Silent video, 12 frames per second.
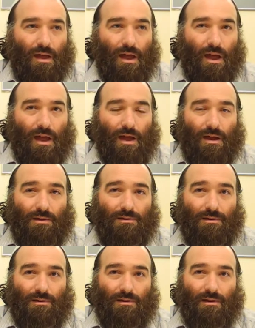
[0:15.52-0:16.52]

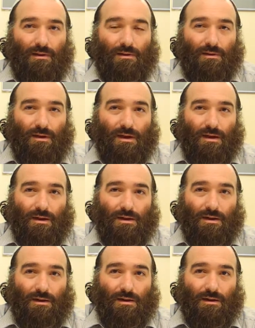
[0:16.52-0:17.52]
And
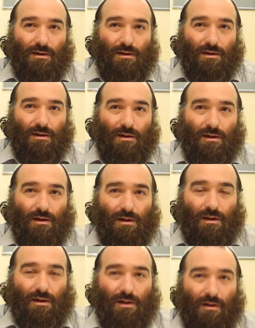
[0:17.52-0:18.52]
the
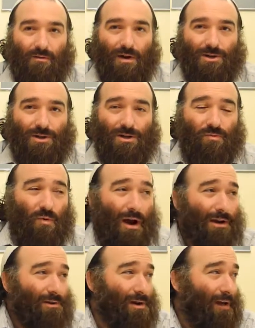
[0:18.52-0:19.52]
question is,
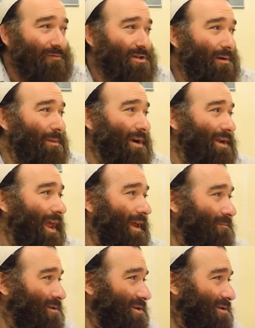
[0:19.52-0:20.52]
why do you have so many
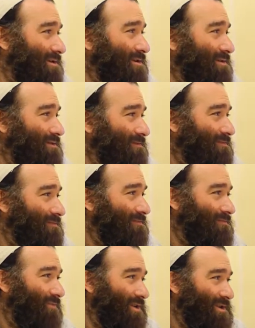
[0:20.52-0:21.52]
names?
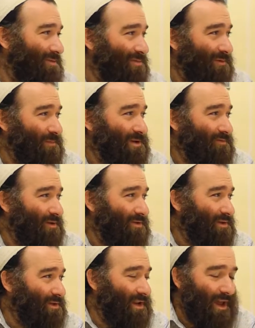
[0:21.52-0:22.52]
What's the purpose of all
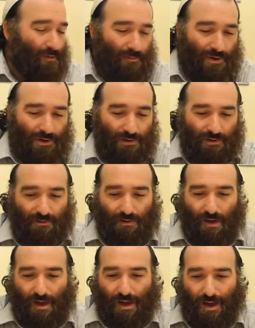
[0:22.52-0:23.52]
these names?
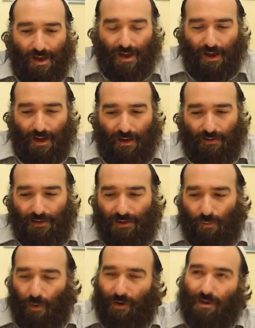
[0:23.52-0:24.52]

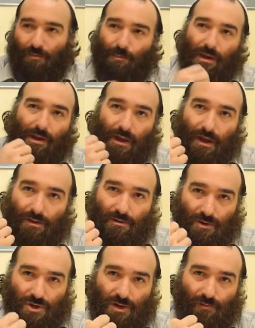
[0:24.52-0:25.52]
This is one of the big
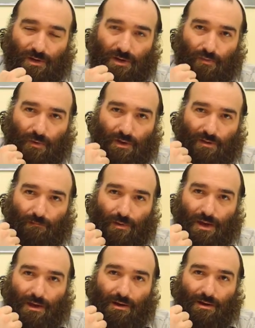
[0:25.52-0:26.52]
chidushim, this is one of the
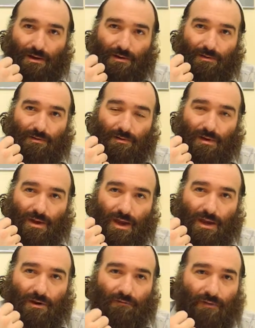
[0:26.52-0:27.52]
big
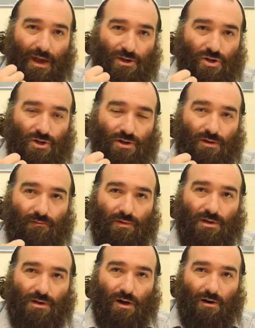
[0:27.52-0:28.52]
innovations of
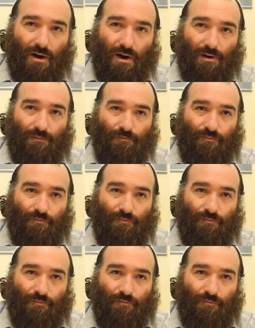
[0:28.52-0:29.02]
the Zohar,